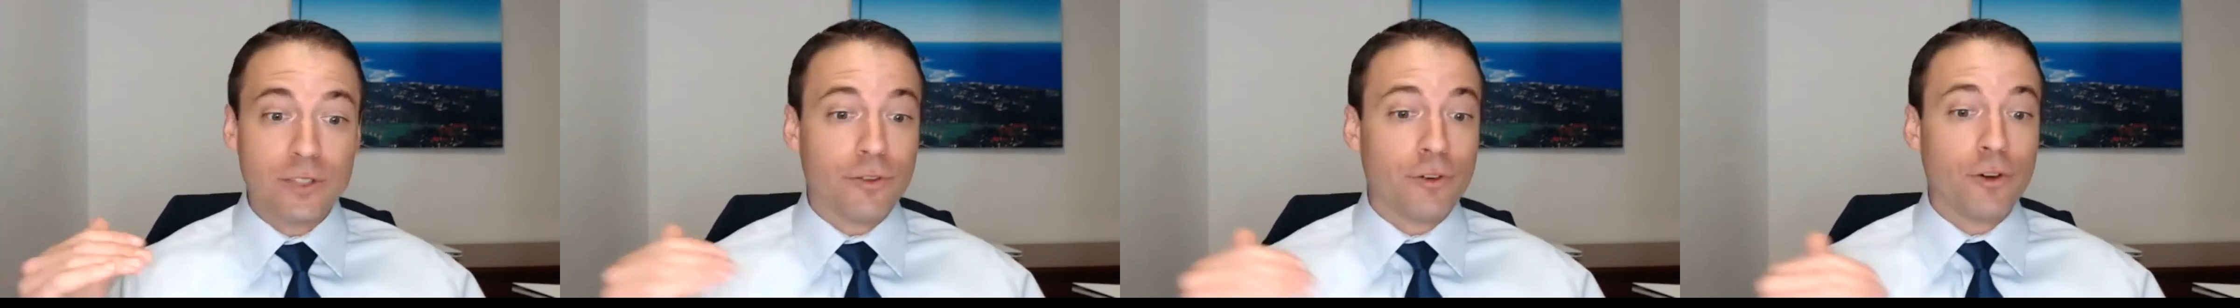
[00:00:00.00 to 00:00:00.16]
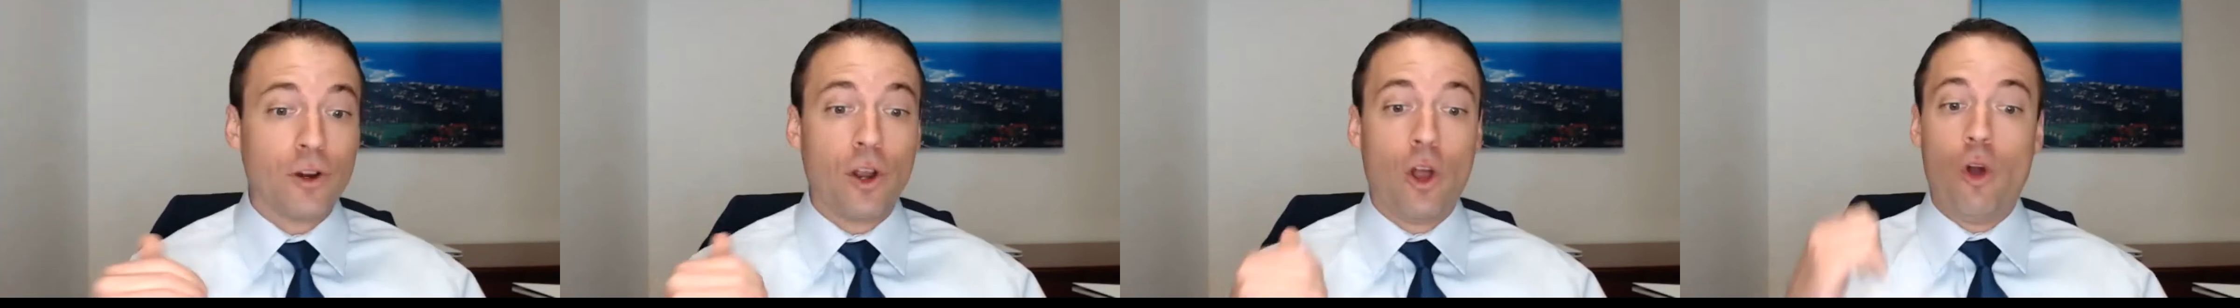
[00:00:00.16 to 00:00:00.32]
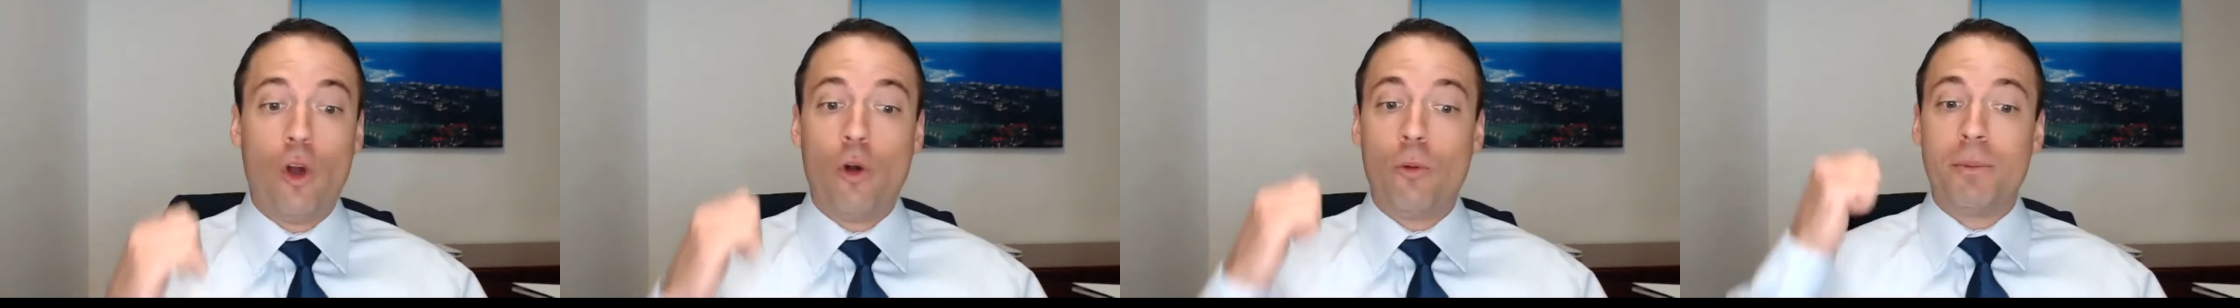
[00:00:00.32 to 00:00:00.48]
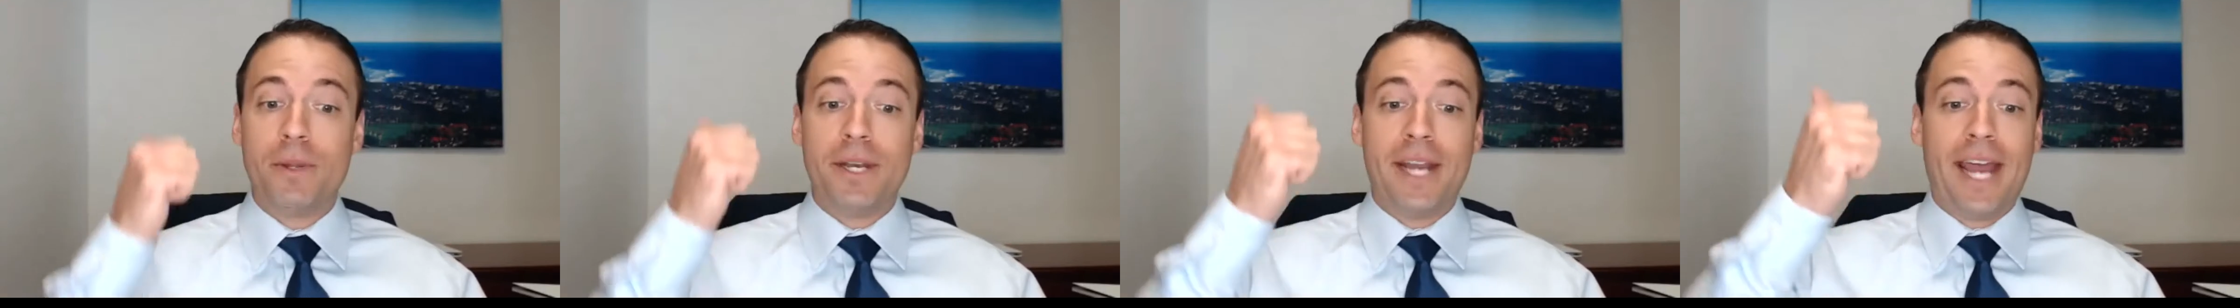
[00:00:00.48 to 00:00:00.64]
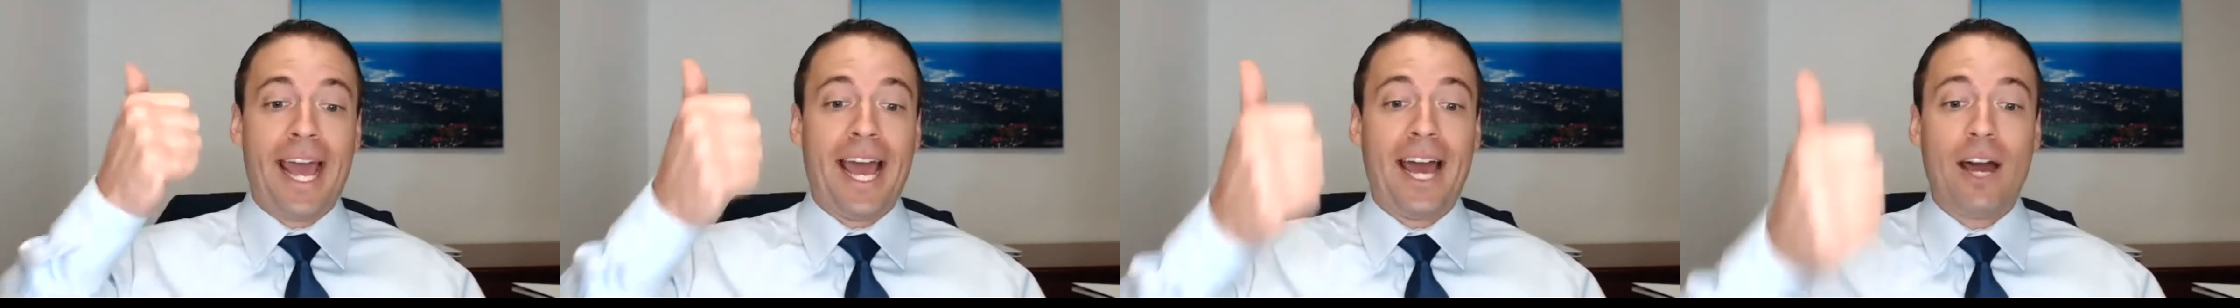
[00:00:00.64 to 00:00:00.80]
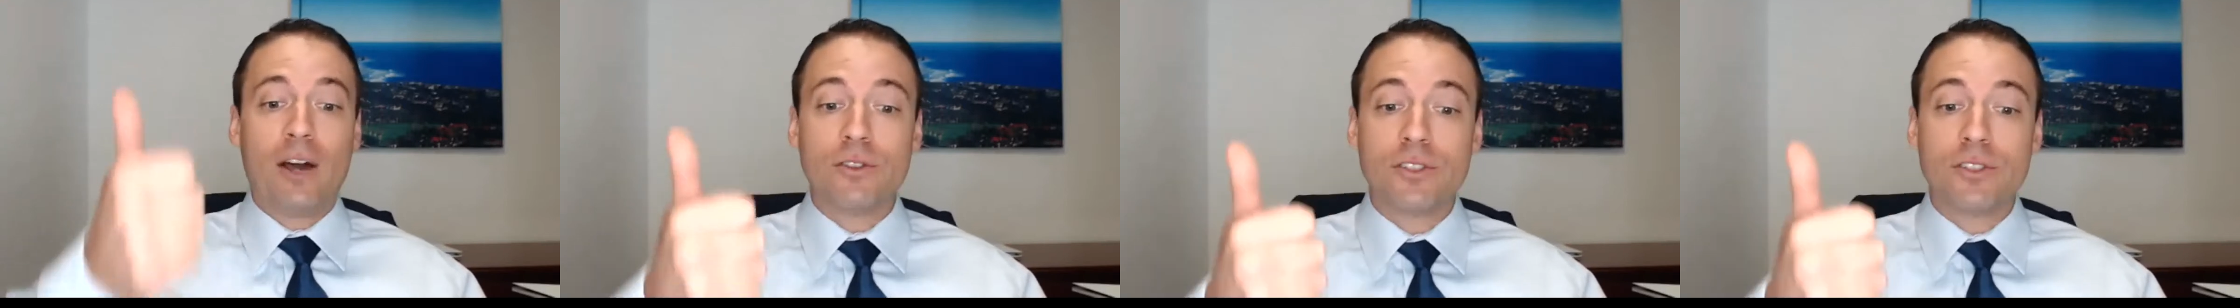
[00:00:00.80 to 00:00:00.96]
for open
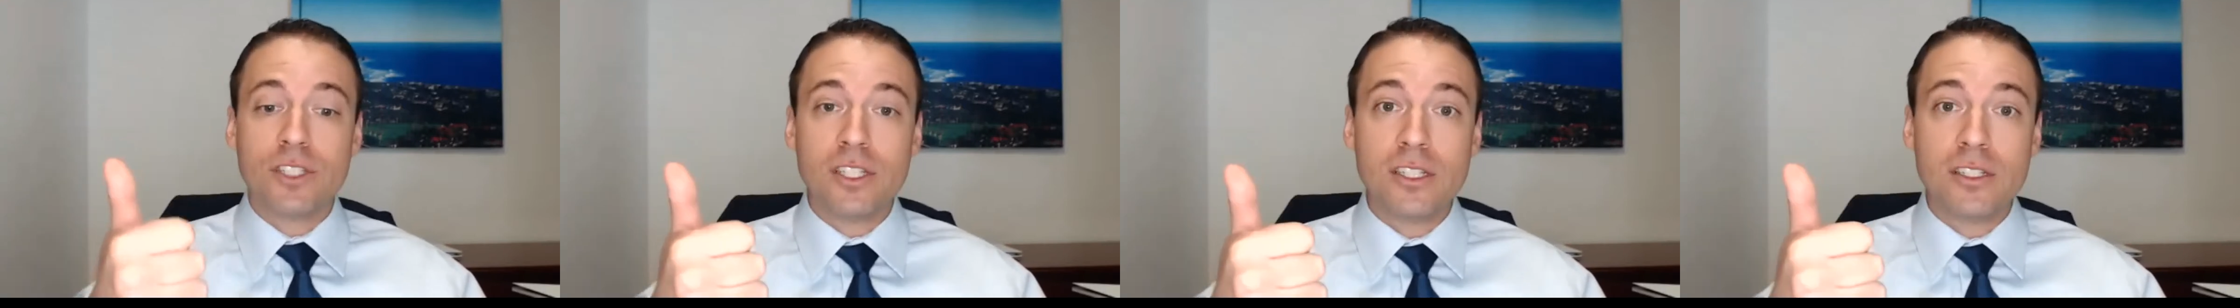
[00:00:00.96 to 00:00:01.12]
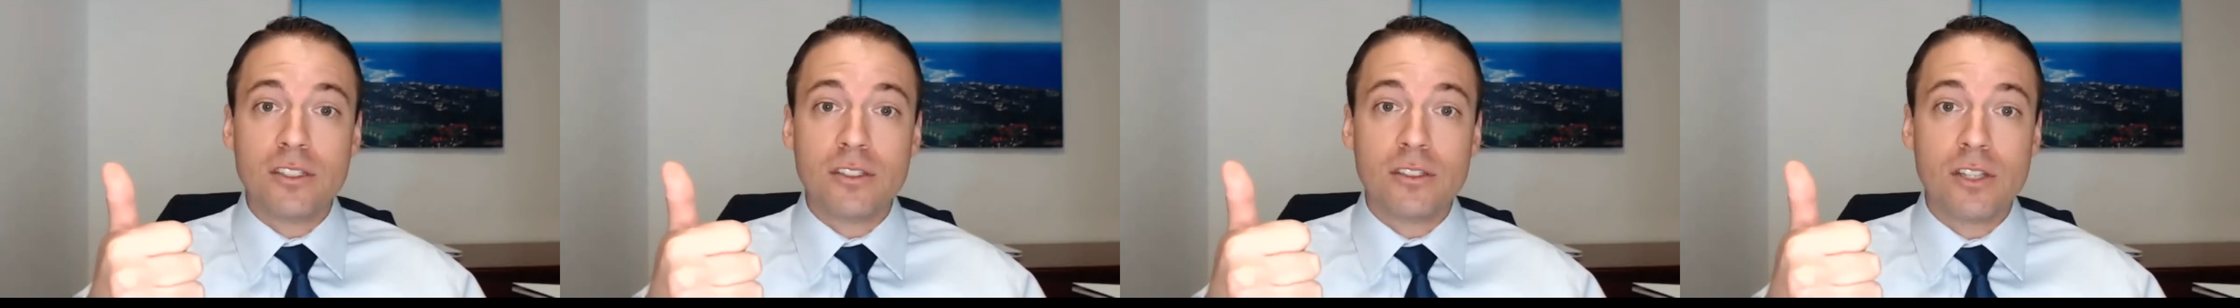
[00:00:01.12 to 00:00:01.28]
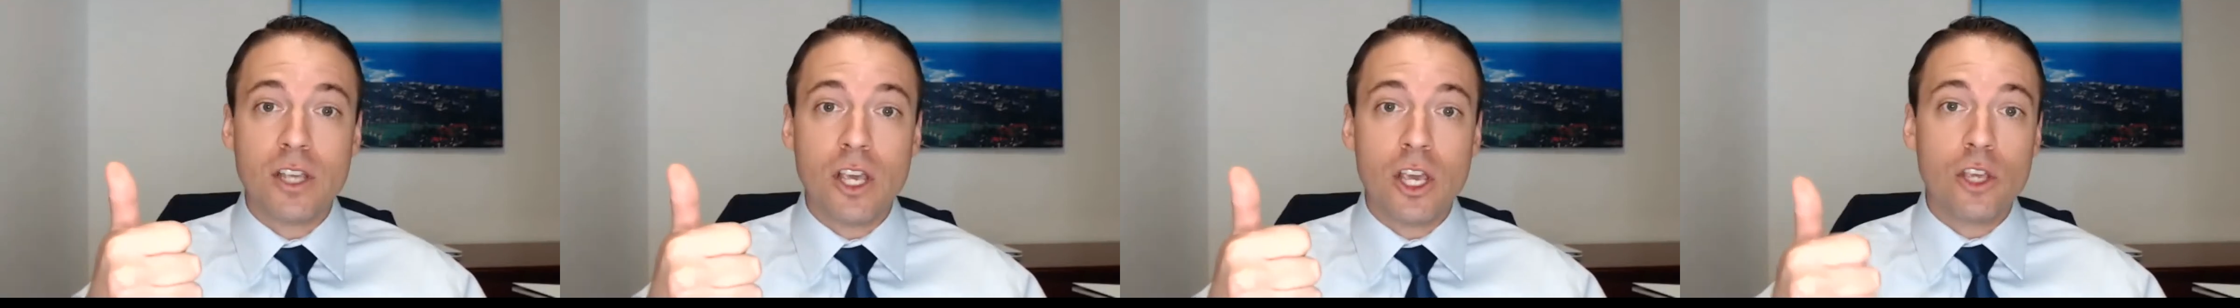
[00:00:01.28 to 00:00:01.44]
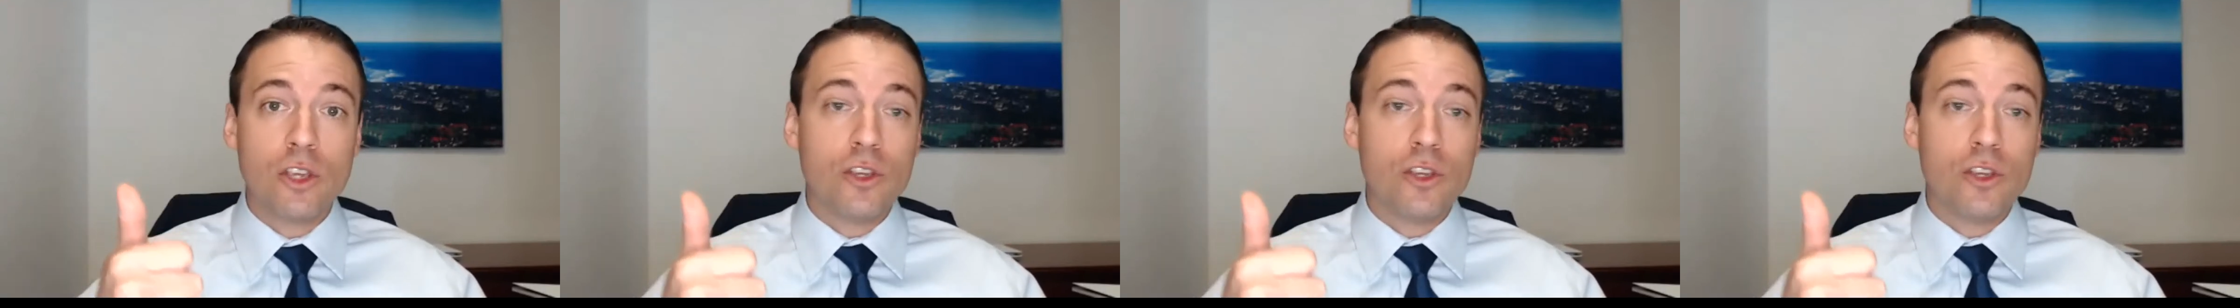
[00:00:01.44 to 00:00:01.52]
houses.